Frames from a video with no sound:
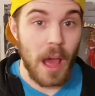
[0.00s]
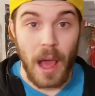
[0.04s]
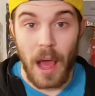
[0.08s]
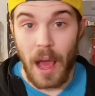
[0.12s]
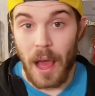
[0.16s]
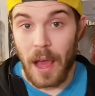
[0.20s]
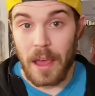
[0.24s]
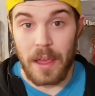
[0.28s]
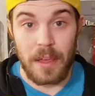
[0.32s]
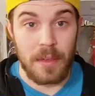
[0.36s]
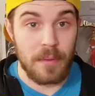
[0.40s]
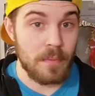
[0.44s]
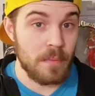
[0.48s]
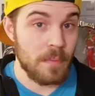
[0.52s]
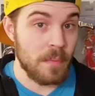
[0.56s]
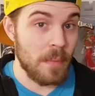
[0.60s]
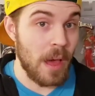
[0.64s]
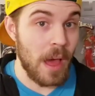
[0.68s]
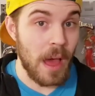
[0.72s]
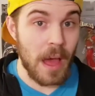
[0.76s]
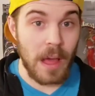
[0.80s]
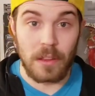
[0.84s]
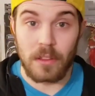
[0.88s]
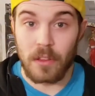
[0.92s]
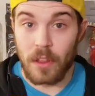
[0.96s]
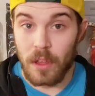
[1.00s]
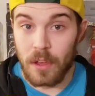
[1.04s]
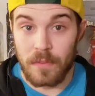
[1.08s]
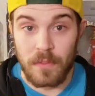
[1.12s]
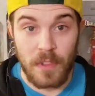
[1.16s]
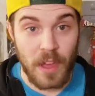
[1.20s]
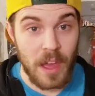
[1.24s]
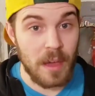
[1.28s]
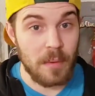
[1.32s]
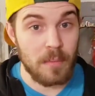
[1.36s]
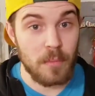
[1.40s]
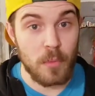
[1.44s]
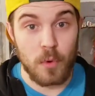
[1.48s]
I love
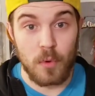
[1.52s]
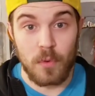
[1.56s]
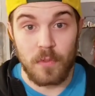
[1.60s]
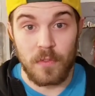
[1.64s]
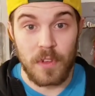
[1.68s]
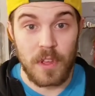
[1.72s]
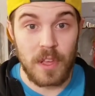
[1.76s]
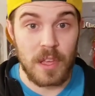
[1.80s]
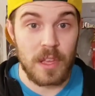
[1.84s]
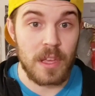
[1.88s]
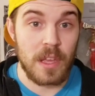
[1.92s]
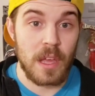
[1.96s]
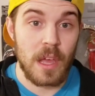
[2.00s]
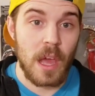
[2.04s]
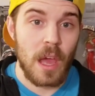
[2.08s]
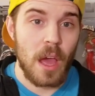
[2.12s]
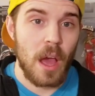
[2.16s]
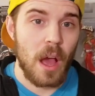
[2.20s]
that movie.